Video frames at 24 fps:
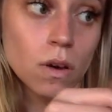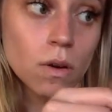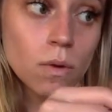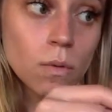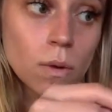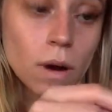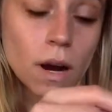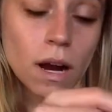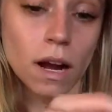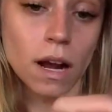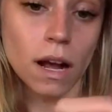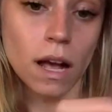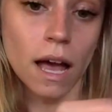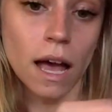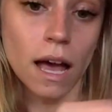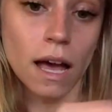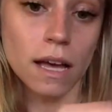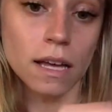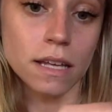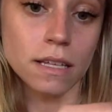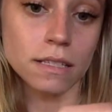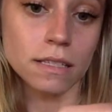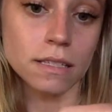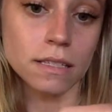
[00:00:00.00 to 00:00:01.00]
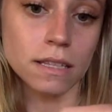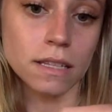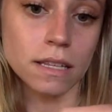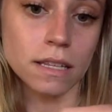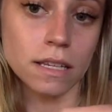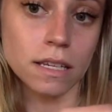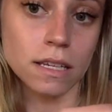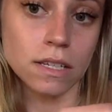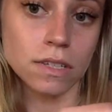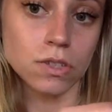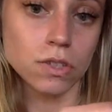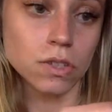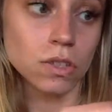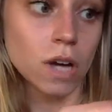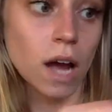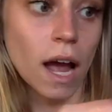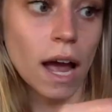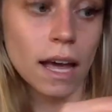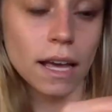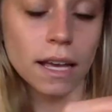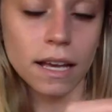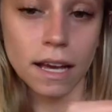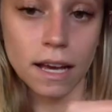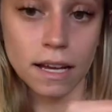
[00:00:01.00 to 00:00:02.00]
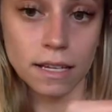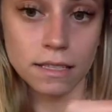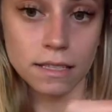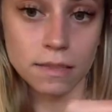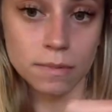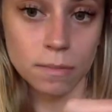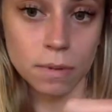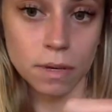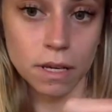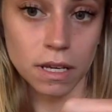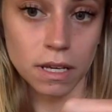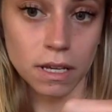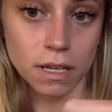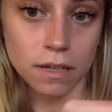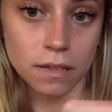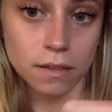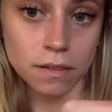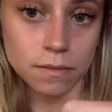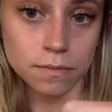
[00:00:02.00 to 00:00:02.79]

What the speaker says: whereas the tricuspid,